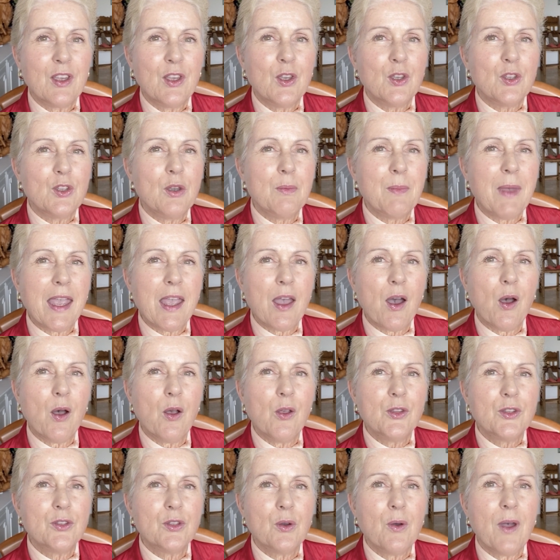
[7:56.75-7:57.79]
You may
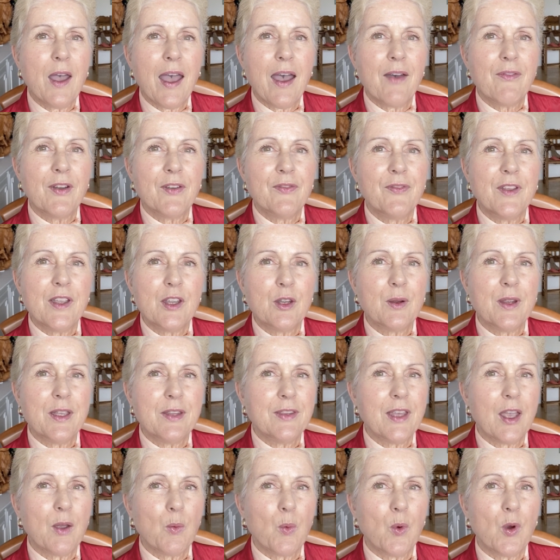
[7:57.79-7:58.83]
also have a fingering
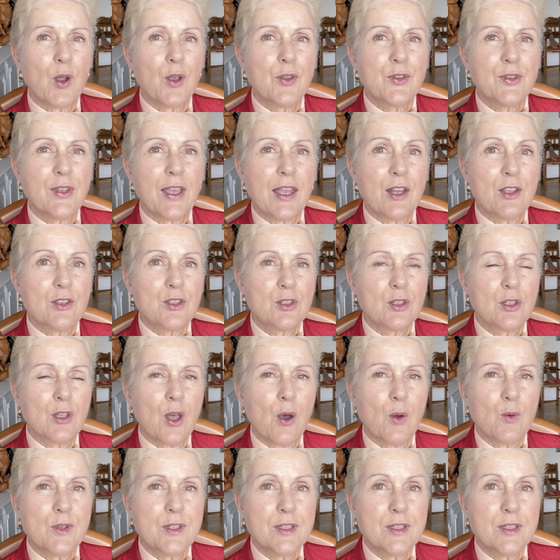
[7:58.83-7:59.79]
that works at a slow